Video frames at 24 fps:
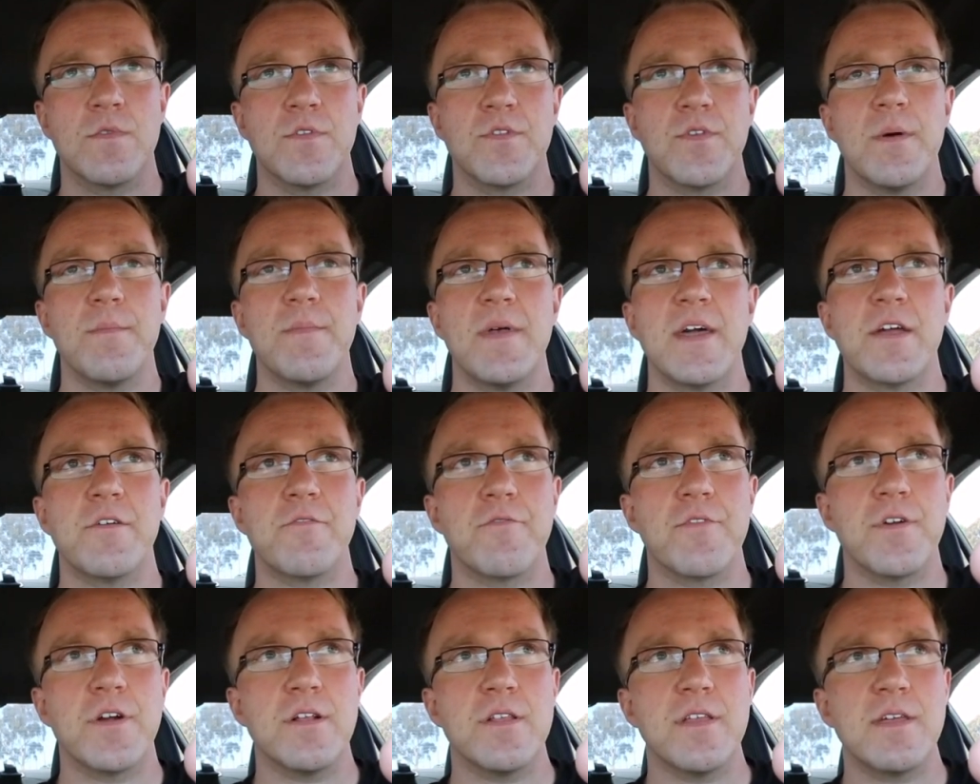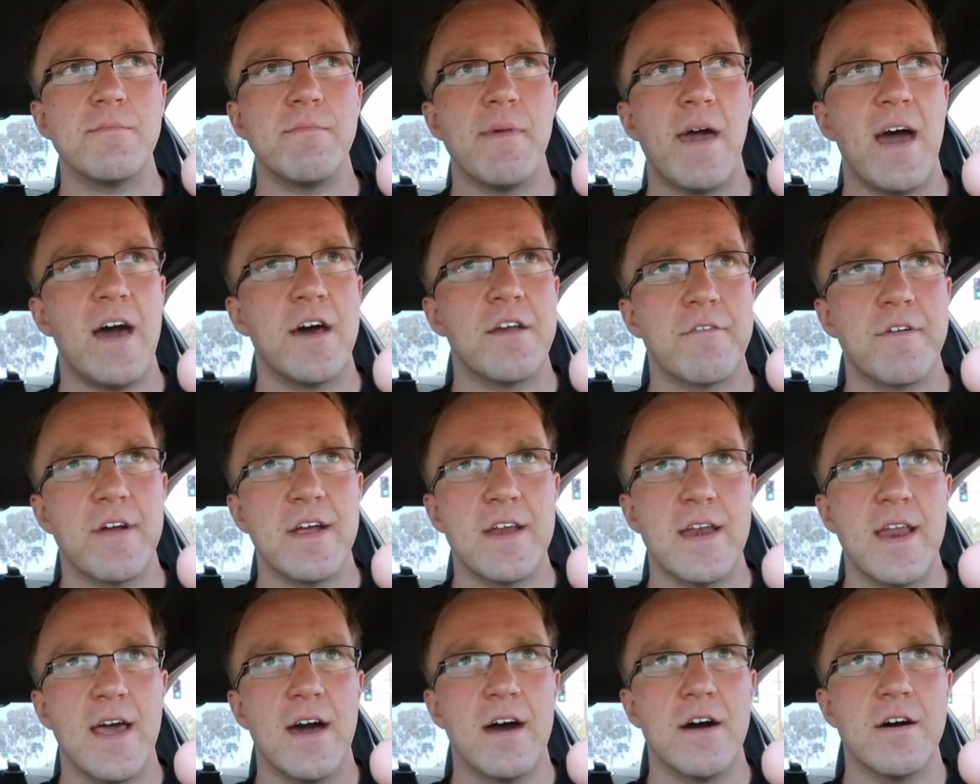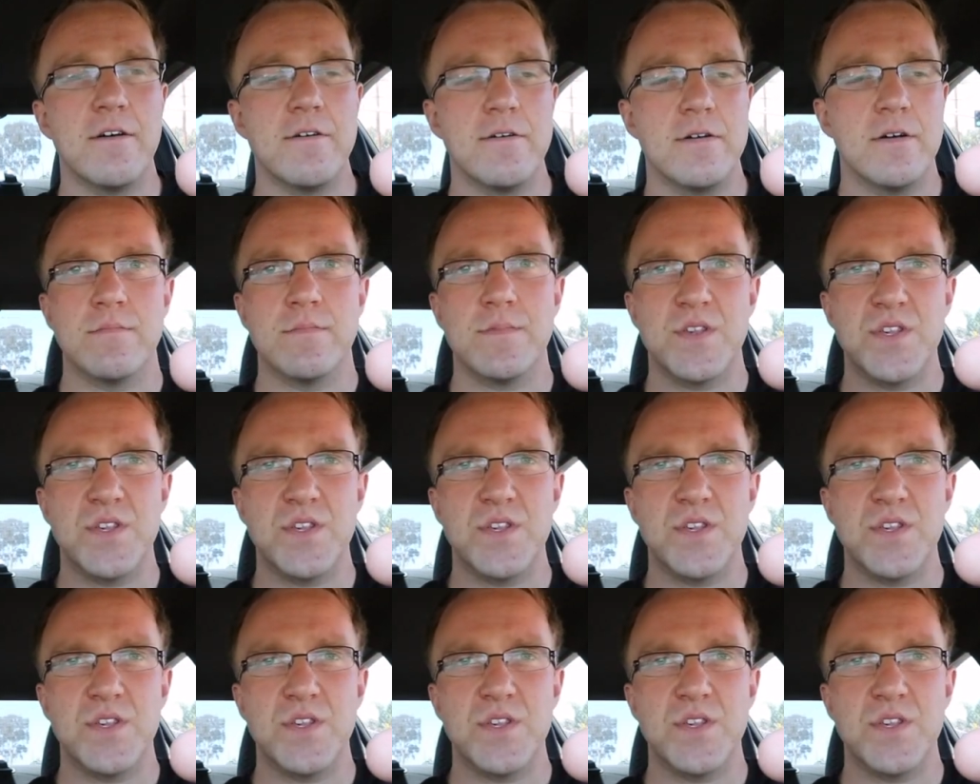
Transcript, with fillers: So I'm like really mad right now.